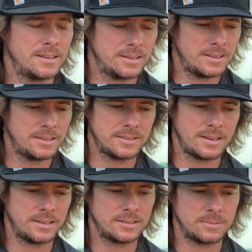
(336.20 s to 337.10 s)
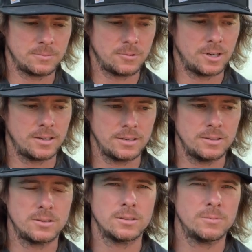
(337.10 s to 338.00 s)
He's got some great
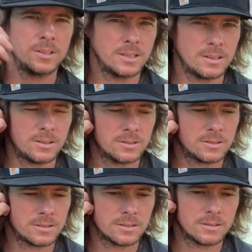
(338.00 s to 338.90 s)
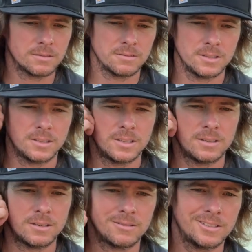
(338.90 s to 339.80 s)
YouTube videos.
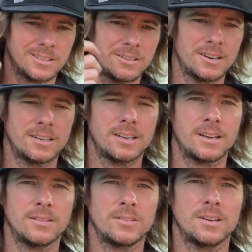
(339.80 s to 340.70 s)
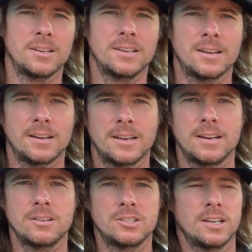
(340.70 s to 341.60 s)
Really, really great guy. Very
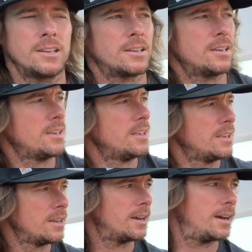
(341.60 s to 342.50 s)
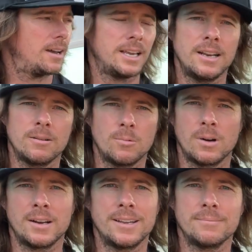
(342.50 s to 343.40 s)
energetic. He didn't
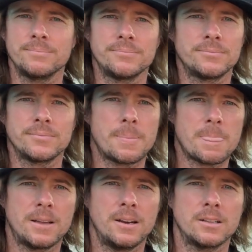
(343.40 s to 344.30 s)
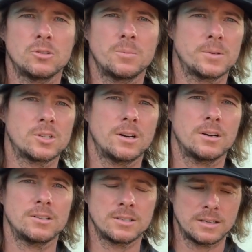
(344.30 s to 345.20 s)
want it. Not
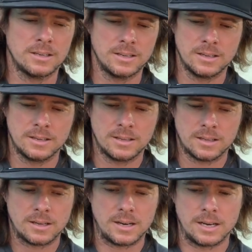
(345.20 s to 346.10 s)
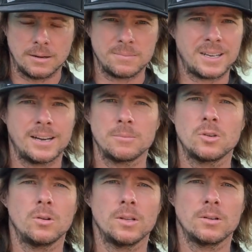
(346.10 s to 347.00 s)
supercharged. I'm
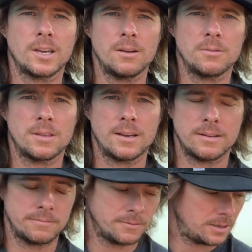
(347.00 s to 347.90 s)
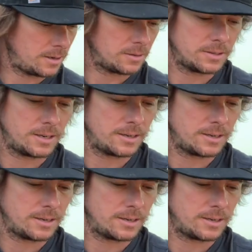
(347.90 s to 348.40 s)
totally okay with that. I'll take